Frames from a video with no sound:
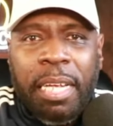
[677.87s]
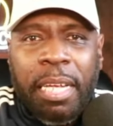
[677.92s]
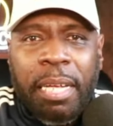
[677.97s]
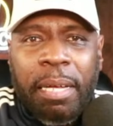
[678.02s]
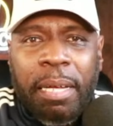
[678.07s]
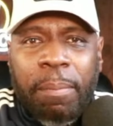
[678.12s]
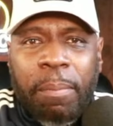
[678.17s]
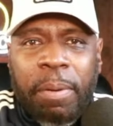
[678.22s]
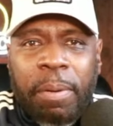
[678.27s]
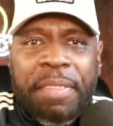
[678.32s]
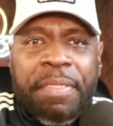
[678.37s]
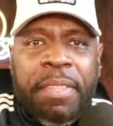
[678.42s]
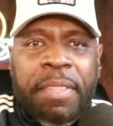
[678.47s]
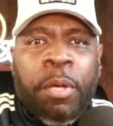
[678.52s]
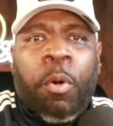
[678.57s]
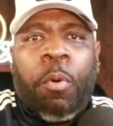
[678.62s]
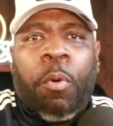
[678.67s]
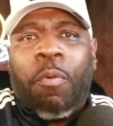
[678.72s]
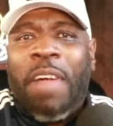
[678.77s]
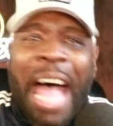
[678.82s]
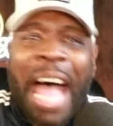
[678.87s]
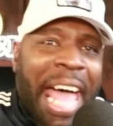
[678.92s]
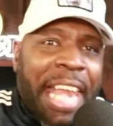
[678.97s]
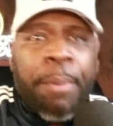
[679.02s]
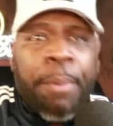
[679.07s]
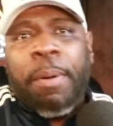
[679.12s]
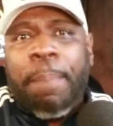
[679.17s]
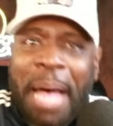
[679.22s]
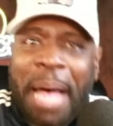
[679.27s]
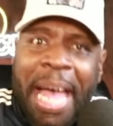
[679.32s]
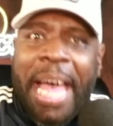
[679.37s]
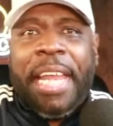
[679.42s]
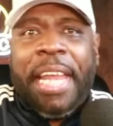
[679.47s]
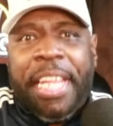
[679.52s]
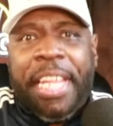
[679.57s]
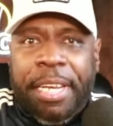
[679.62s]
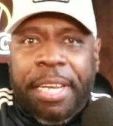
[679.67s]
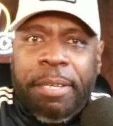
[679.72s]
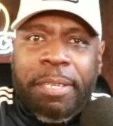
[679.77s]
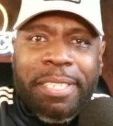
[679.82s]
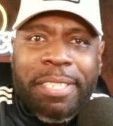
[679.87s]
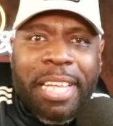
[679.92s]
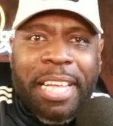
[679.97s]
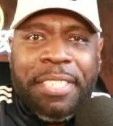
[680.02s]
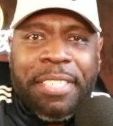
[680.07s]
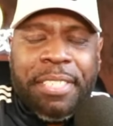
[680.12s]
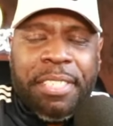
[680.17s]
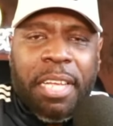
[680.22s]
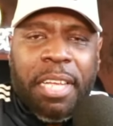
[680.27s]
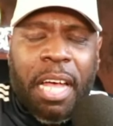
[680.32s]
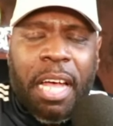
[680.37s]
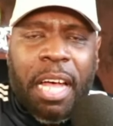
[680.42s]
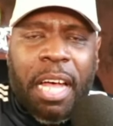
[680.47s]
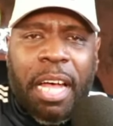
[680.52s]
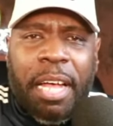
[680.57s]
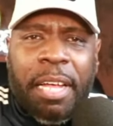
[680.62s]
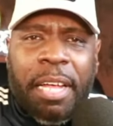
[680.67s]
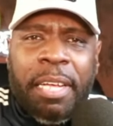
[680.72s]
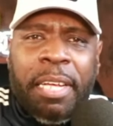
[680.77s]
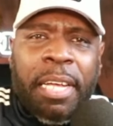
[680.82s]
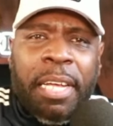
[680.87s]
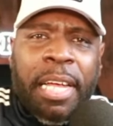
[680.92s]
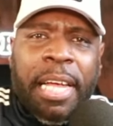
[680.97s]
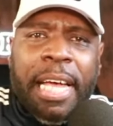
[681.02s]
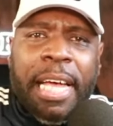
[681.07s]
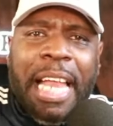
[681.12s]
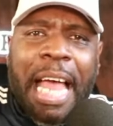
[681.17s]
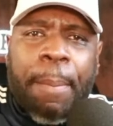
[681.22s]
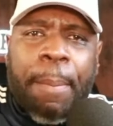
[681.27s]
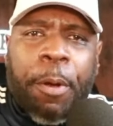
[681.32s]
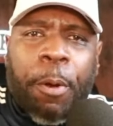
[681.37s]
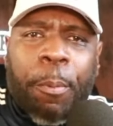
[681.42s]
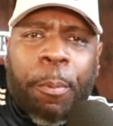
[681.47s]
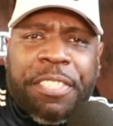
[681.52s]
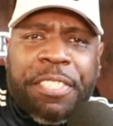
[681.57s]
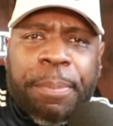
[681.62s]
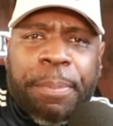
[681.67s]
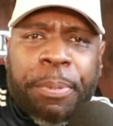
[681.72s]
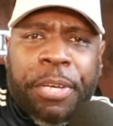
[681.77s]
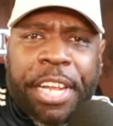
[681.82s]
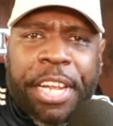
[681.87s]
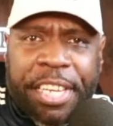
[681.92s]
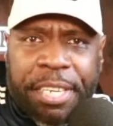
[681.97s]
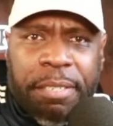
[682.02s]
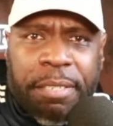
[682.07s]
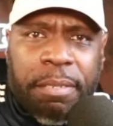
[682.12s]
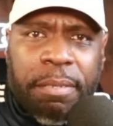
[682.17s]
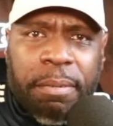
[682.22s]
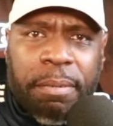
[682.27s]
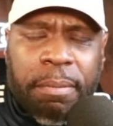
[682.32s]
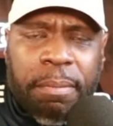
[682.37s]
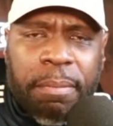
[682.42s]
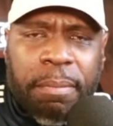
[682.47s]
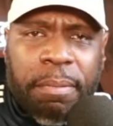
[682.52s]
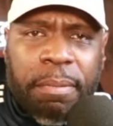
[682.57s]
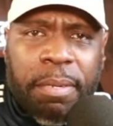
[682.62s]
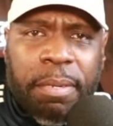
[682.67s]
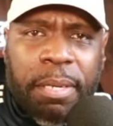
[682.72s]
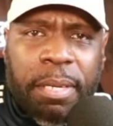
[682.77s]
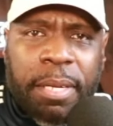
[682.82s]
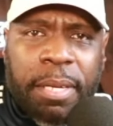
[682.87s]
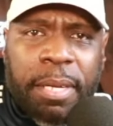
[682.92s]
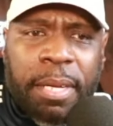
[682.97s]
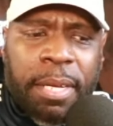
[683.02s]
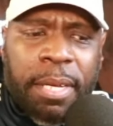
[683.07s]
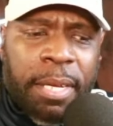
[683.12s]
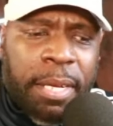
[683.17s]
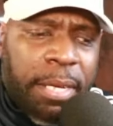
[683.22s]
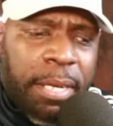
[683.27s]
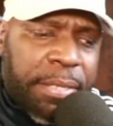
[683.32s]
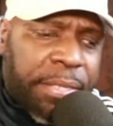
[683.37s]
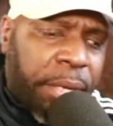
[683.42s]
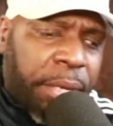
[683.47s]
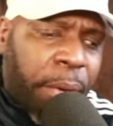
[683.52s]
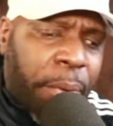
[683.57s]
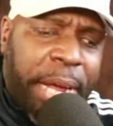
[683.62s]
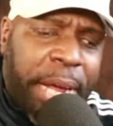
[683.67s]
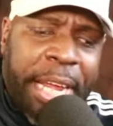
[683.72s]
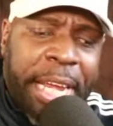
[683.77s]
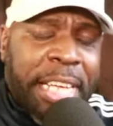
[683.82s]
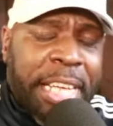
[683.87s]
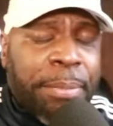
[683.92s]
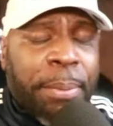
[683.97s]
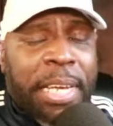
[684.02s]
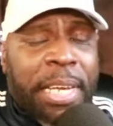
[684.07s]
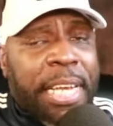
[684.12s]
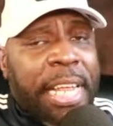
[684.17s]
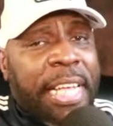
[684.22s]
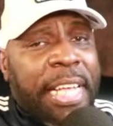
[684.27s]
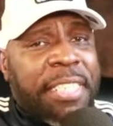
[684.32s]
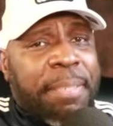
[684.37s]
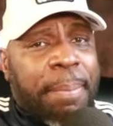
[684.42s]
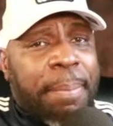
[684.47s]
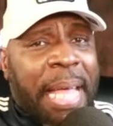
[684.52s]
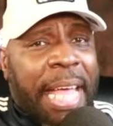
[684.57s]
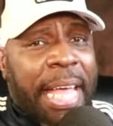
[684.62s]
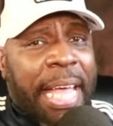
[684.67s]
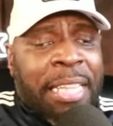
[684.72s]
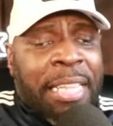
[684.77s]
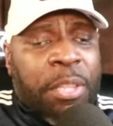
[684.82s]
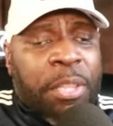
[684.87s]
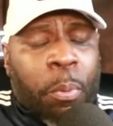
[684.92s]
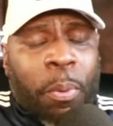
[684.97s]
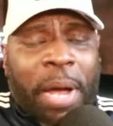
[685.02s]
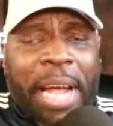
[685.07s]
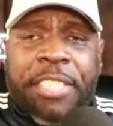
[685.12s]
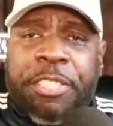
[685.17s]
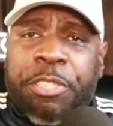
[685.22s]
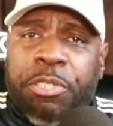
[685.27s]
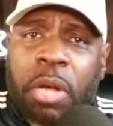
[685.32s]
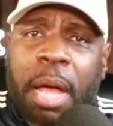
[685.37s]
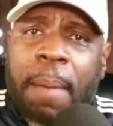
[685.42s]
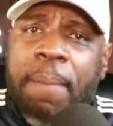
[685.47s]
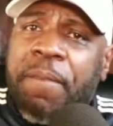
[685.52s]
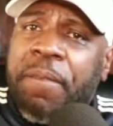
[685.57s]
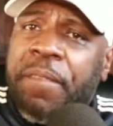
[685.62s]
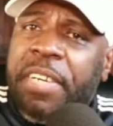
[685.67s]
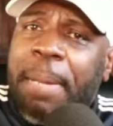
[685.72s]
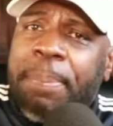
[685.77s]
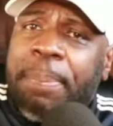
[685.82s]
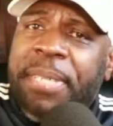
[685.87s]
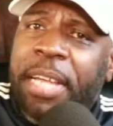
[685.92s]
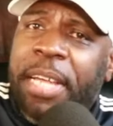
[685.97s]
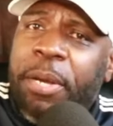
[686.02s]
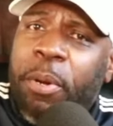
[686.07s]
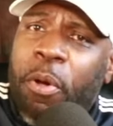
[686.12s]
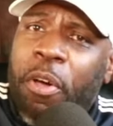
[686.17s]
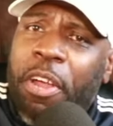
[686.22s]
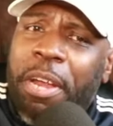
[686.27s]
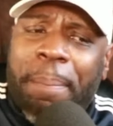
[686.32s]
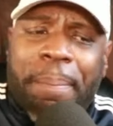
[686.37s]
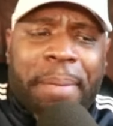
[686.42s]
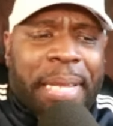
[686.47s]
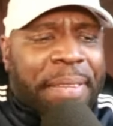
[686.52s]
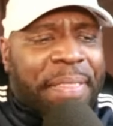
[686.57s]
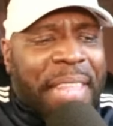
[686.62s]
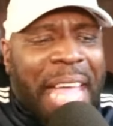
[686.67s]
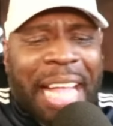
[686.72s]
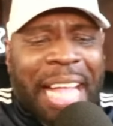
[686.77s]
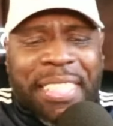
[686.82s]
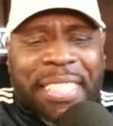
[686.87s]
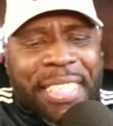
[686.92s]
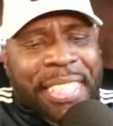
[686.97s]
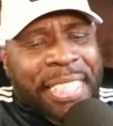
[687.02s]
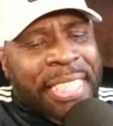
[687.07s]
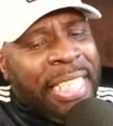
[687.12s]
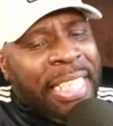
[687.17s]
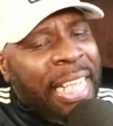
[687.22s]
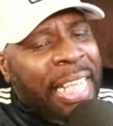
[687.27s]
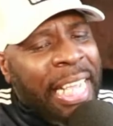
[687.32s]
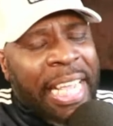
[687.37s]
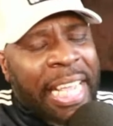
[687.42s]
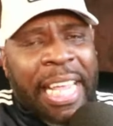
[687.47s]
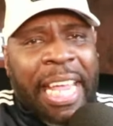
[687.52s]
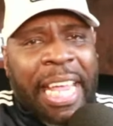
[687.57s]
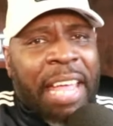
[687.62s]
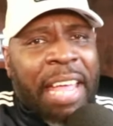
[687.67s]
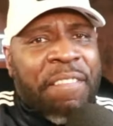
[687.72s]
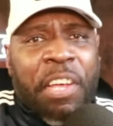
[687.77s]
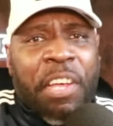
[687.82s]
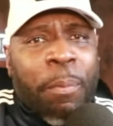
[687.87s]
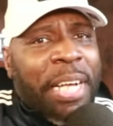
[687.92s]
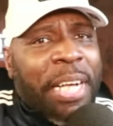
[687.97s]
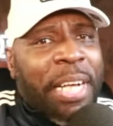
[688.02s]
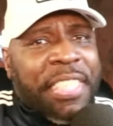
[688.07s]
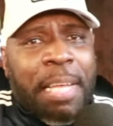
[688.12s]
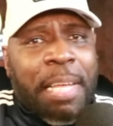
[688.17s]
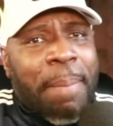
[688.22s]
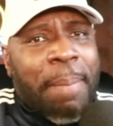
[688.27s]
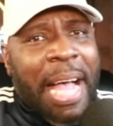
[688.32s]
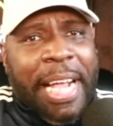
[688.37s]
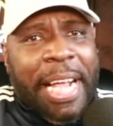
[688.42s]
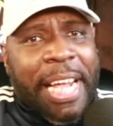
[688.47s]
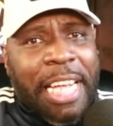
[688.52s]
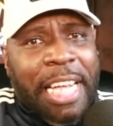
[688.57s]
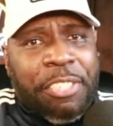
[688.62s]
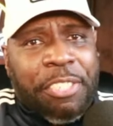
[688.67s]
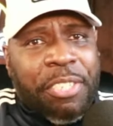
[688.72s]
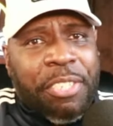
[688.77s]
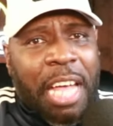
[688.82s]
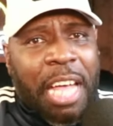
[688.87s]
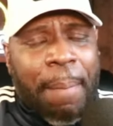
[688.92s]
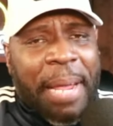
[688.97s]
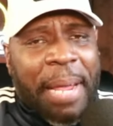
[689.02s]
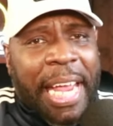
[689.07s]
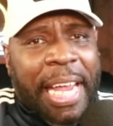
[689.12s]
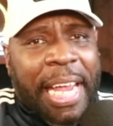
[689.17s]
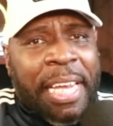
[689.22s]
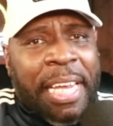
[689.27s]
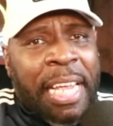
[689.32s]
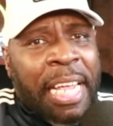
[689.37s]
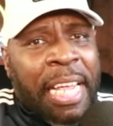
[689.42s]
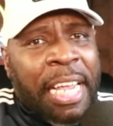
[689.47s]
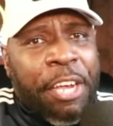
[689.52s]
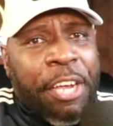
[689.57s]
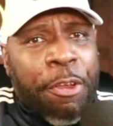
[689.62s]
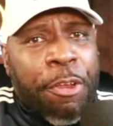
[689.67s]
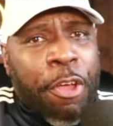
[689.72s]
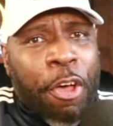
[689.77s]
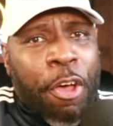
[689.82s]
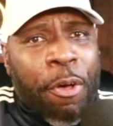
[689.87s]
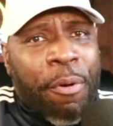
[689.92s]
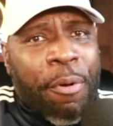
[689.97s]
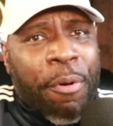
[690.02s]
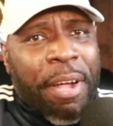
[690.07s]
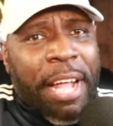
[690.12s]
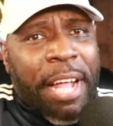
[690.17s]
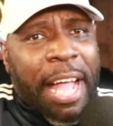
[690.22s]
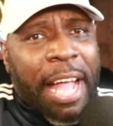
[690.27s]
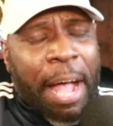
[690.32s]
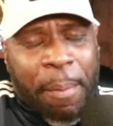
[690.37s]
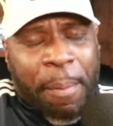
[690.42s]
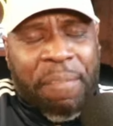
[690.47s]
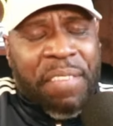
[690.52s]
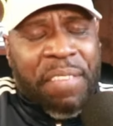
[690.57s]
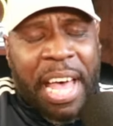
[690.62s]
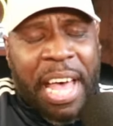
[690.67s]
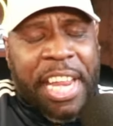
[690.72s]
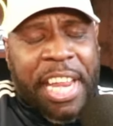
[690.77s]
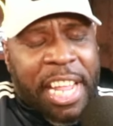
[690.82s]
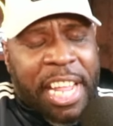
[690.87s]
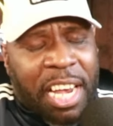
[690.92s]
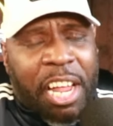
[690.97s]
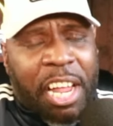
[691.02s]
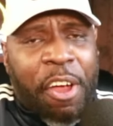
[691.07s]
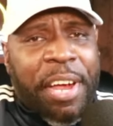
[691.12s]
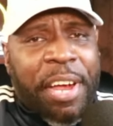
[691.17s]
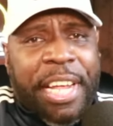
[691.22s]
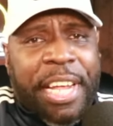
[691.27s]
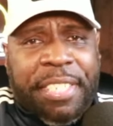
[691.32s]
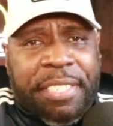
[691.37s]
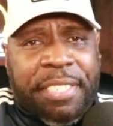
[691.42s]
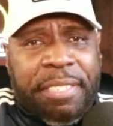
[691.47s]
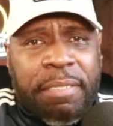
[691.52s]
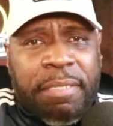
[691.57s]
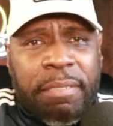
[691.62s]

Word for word: with riding with Biden, is uh, Clyburn wants to put it. So it is what it is, man. The way Trump flipped it on him, that's if it wasn't my country, I mean, you know, I would find it hilarious.